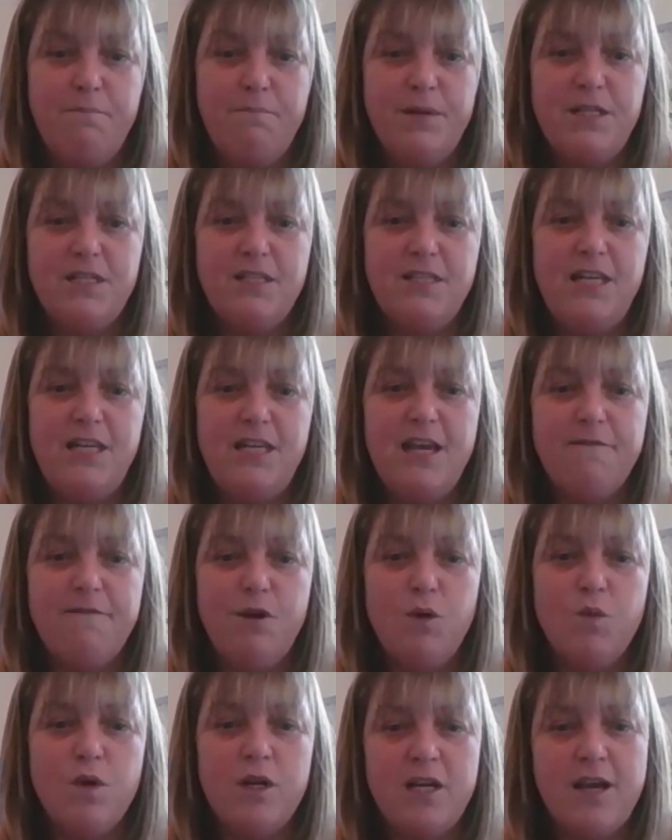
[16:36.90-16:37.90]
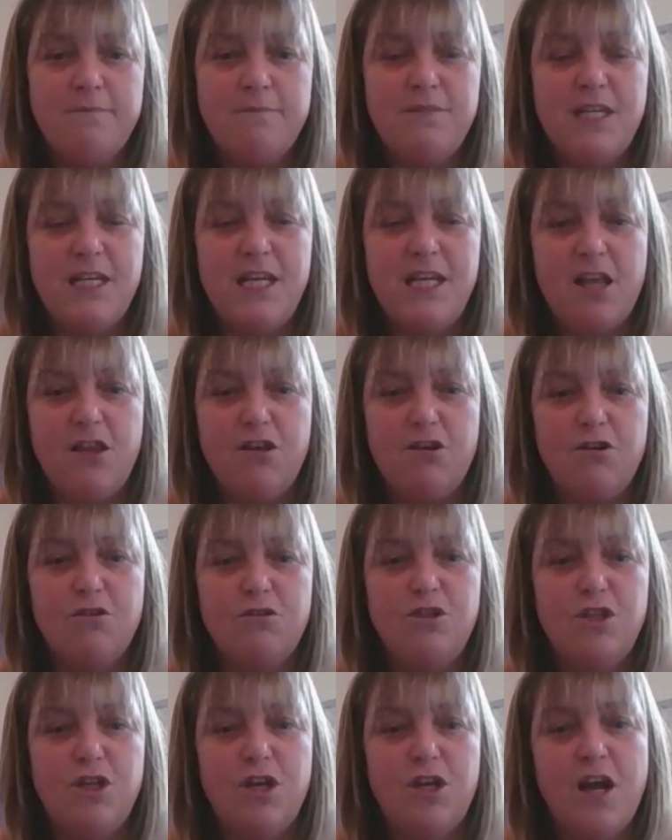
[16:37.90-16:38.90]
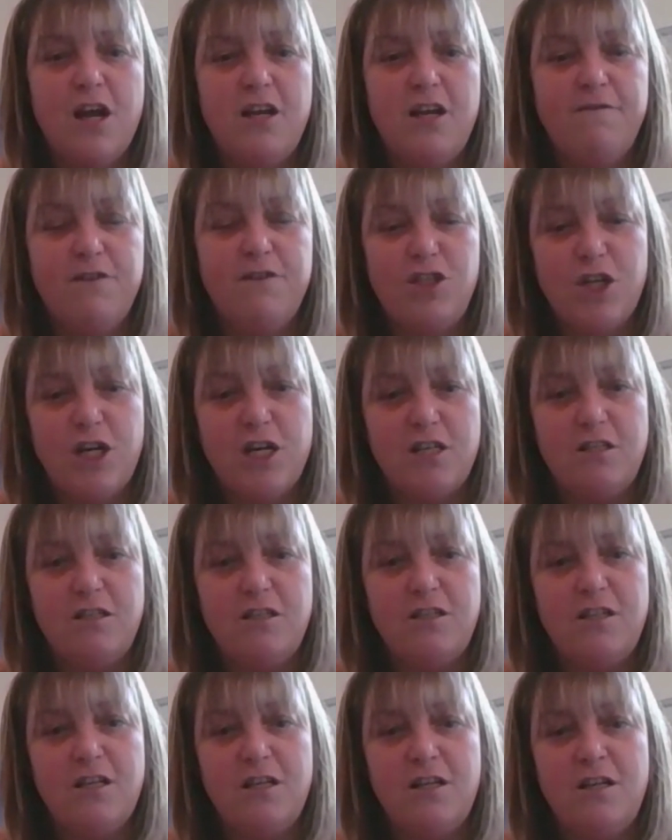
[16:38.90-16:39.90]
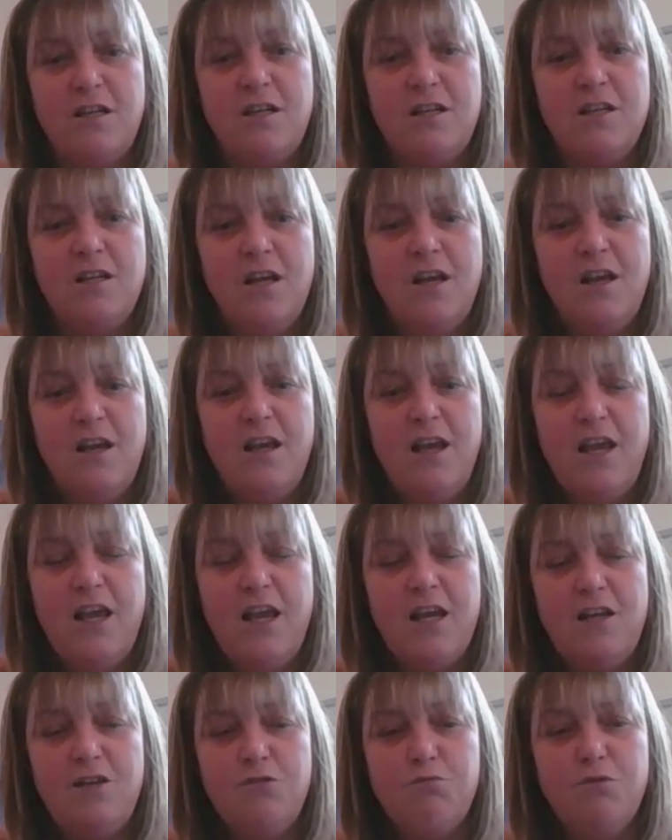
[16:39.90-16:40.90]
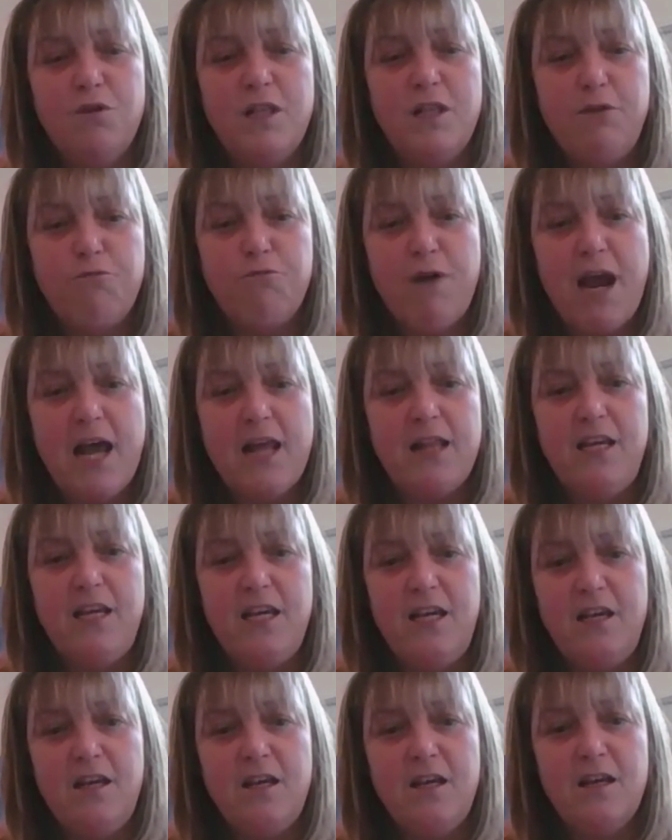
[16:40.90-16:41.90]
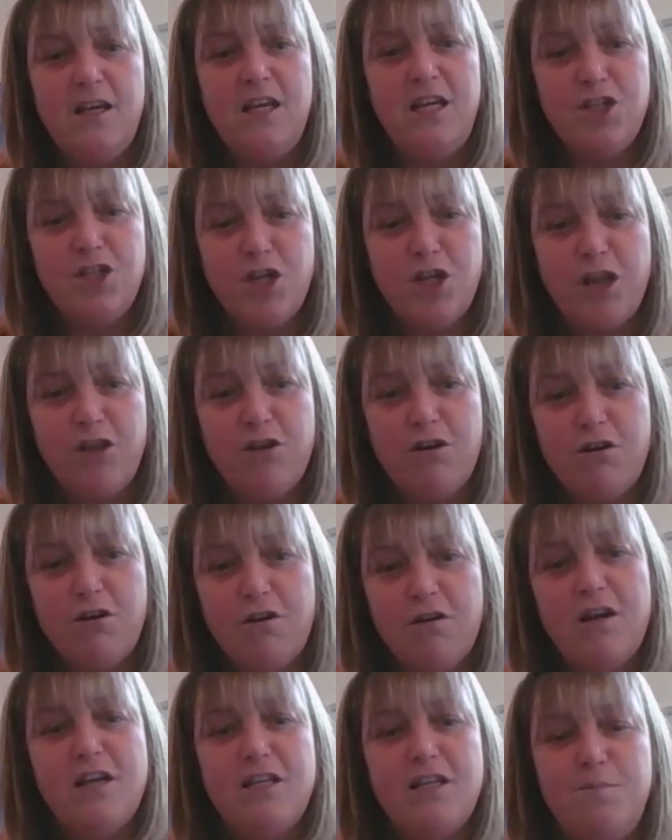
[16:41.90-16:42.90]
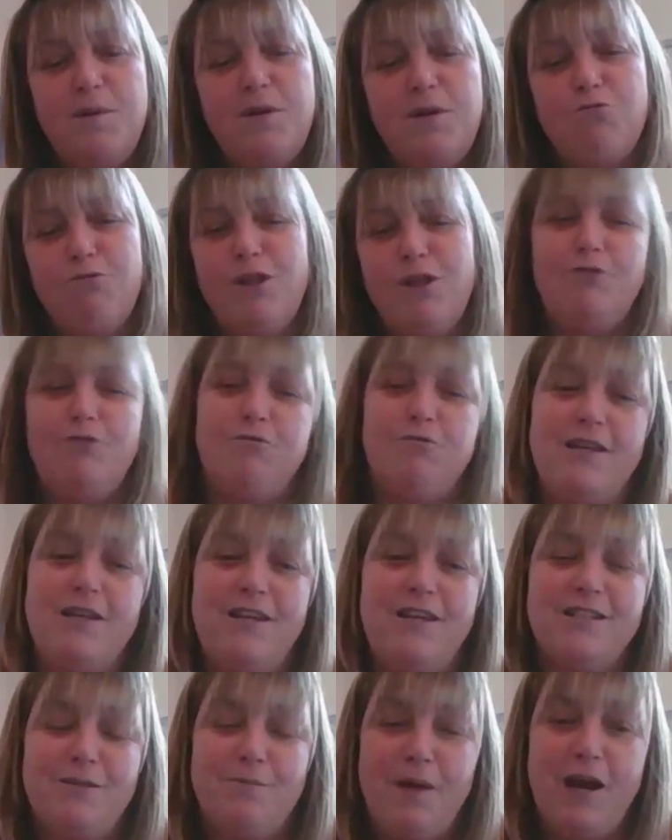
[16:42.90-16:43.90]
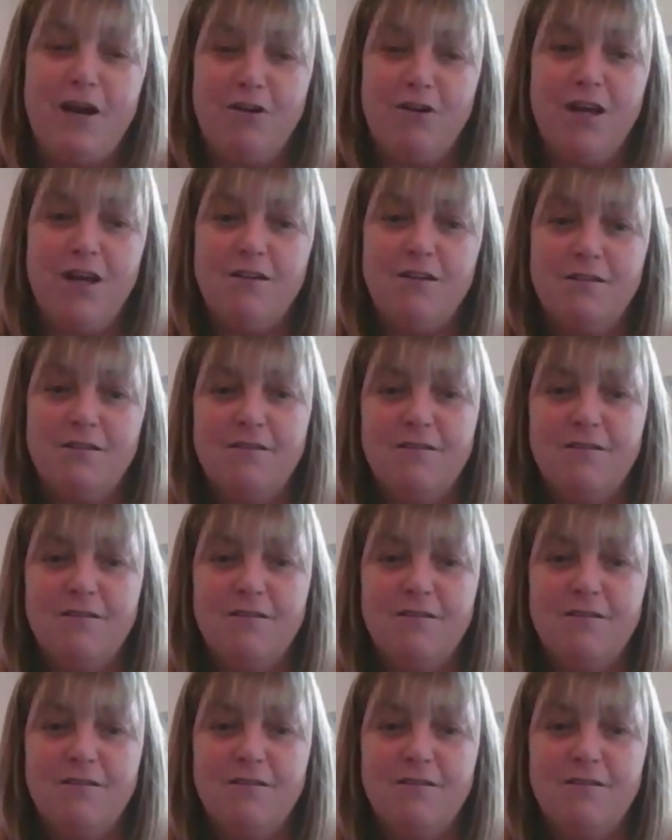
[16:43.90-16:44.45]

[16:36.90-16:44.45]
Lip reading: But to see everyone come together to kind of adjust and really rally each other has been really inspiring.